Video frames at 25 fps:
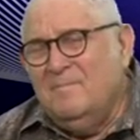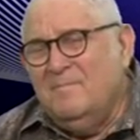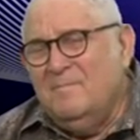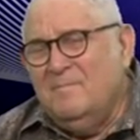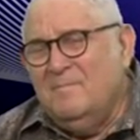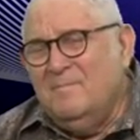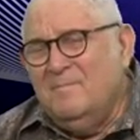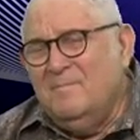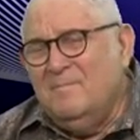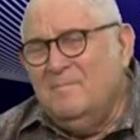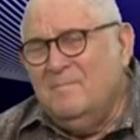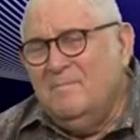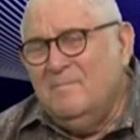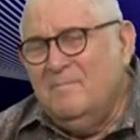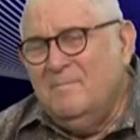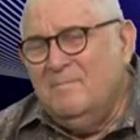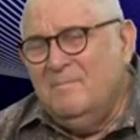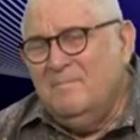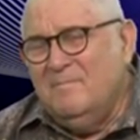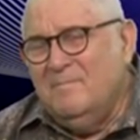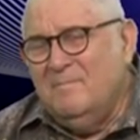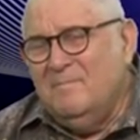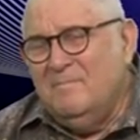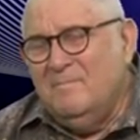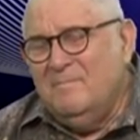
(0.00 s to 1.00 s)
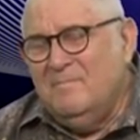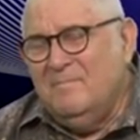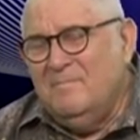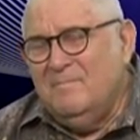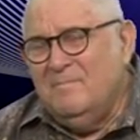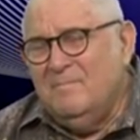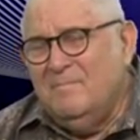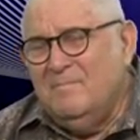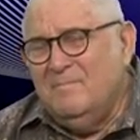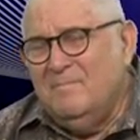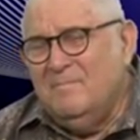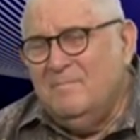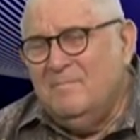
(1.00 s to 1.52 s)

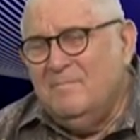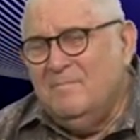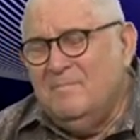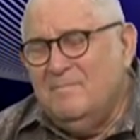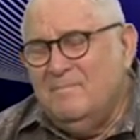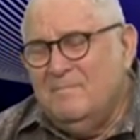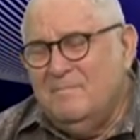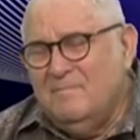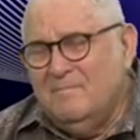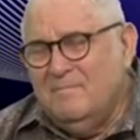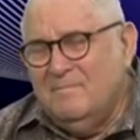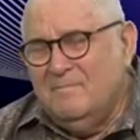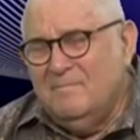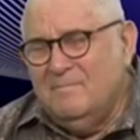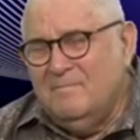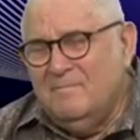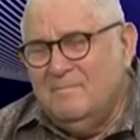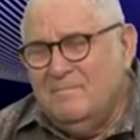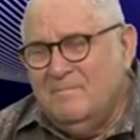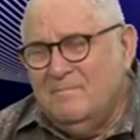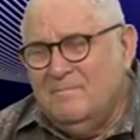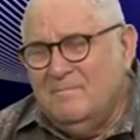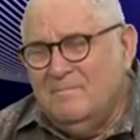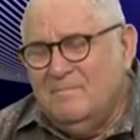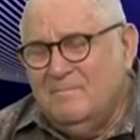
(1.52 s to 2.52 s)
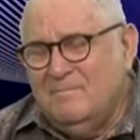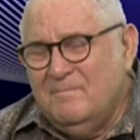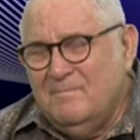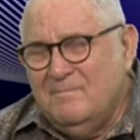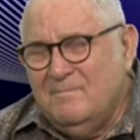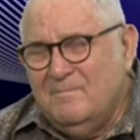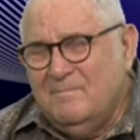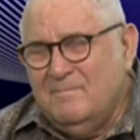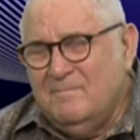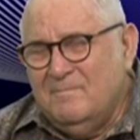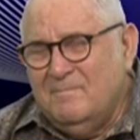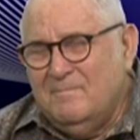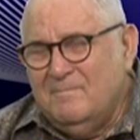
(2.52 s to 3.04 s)

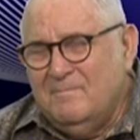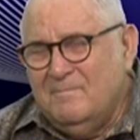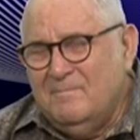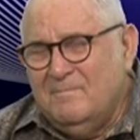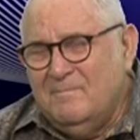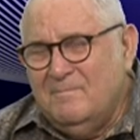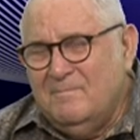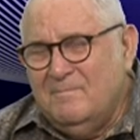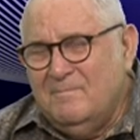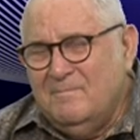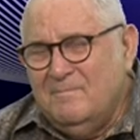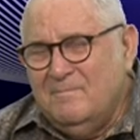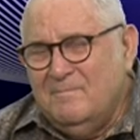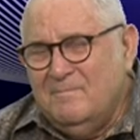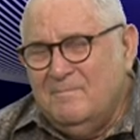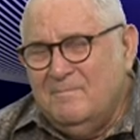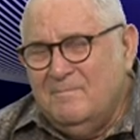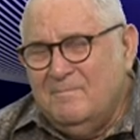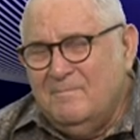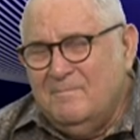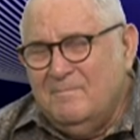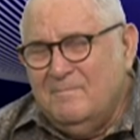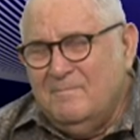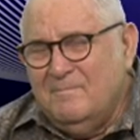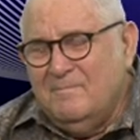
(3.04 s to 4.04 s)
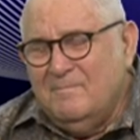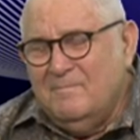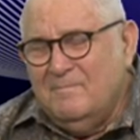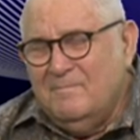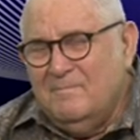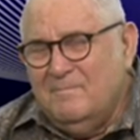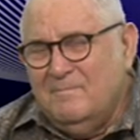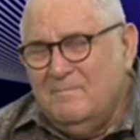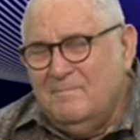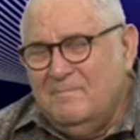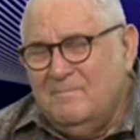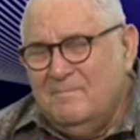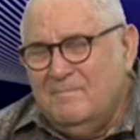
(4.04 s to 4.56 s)

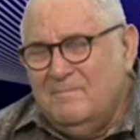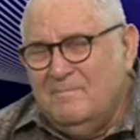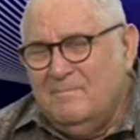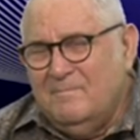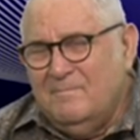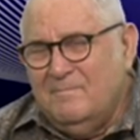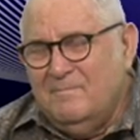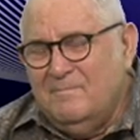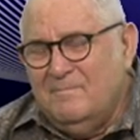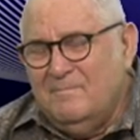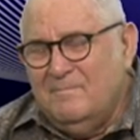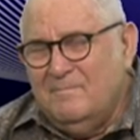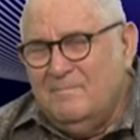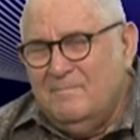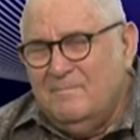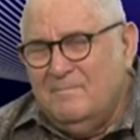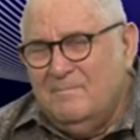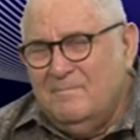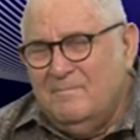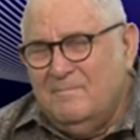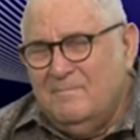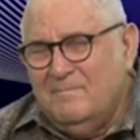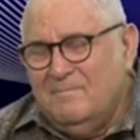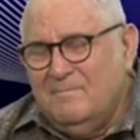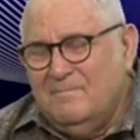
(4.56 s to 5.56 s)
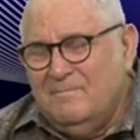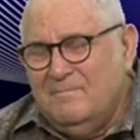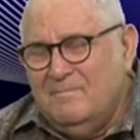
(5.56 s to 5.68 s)
This person isn't speaking.